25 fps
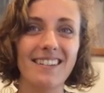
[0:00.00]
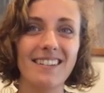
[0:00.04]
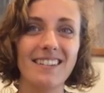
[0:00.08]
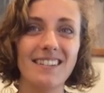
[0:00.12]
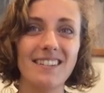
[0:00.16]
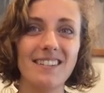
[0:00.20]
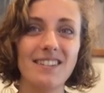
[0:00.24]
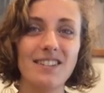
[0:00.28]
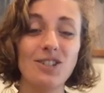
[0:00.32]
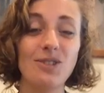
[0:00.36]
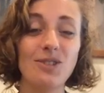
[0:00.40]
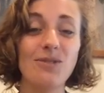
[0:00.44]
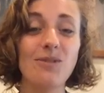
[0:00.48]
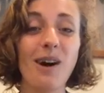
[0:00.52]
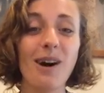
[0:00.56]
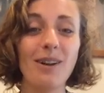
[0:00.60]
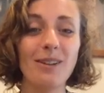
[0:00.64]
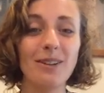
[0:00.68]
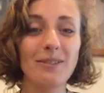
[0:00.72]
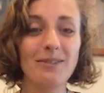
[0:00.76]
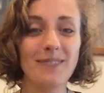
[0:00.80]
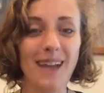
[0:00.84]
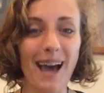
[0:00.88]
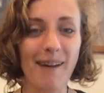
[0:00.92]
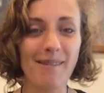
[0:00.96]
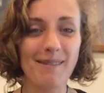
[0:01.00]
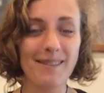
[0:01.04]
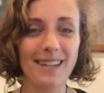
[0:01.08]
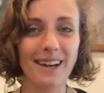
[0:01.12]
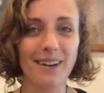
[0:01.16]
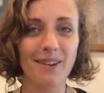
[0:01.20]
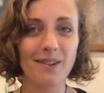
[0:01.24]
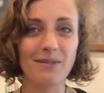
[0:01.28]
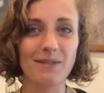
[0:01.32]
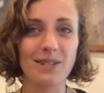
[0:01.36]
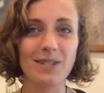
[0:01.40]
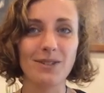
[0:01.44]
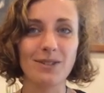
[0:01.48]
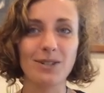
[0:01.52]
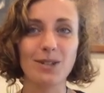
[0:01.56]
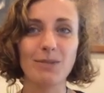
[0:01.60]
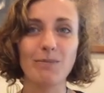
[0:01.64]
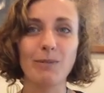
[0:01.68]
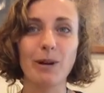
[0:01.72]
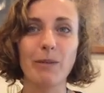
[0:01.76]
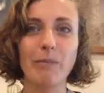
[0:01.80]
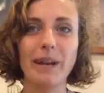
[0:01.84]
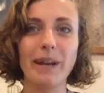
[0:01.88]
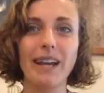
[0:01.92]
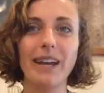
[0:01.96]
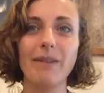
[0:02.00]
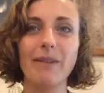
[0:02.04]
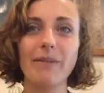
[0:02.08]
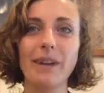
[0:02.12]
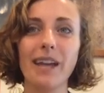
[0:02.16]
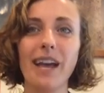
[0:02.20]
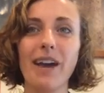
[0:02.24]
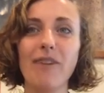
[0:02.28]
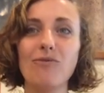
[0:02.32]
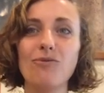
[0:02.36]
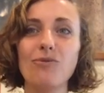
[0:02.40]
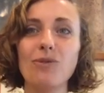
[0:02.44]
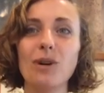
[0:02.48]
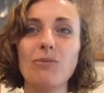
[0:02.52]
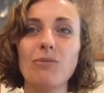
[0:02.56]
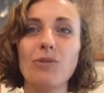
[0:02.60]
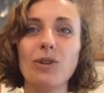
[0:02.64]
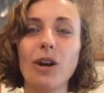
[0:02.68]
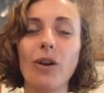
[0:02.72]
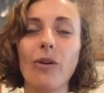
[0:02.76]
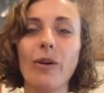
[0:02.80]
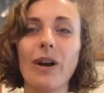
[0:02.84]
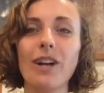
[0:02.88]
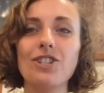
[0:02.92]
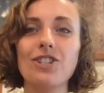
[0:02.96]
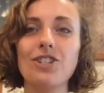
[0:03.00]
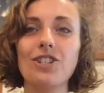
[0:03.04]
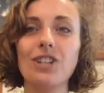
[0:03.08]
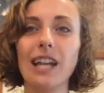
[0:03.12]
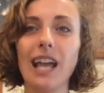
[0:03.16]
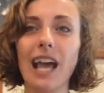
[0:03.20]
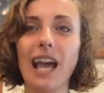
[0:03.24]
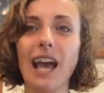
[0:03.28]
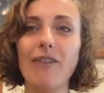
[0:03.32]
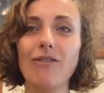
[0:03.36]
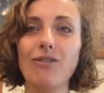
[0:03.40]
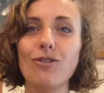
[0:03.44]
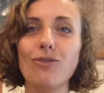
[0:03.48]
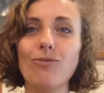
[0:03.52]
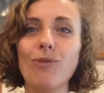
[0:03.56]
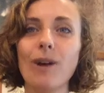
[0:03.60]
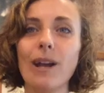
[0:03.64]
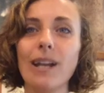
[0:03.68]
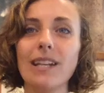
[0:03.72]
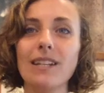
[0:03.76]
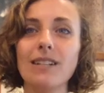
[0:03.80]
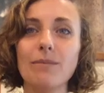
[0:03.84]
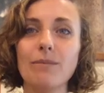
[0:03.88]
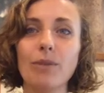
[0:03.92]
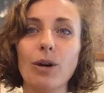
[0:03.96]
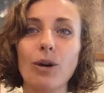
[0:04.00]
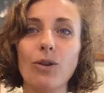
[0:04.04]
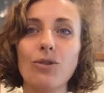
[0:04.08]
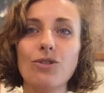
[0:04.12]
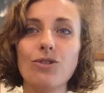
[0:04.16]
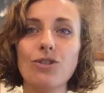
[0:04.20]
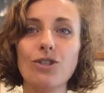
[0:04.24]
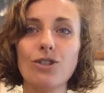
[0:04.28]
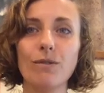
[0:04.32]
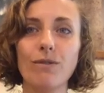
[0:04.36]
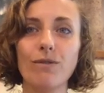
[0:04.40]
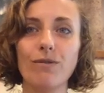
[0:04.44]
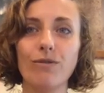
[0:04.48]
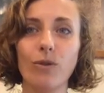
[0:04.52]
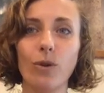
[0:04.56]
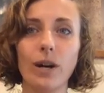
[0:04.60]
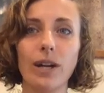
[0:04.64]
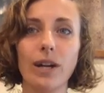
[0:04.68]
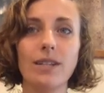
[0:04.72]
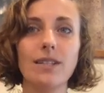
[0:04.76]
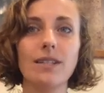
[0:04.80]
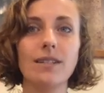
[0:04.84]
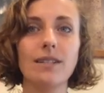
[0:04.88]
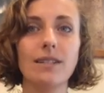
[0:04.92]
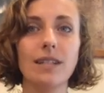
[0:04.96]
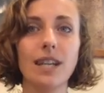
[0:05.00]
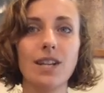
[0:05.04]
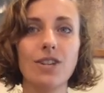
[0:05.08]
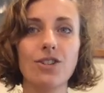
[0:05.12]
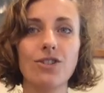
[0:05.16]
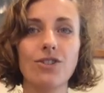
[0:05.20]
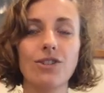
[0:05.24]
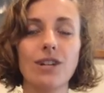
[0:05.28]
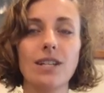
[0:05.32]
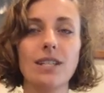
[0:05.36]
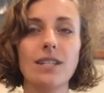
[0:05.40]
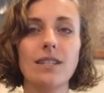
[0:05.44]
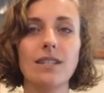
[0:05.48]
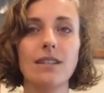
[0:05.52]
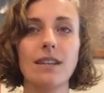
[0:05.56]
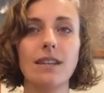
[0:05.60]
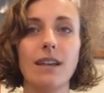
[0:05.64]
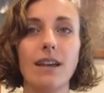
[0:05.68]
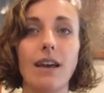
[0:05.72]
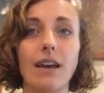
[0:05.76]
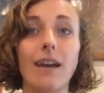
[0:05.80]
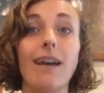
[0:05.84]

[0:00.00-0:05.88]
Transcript: do all of that without a research permit. We have one more question. Have you run into poachers before? Is it dangerous?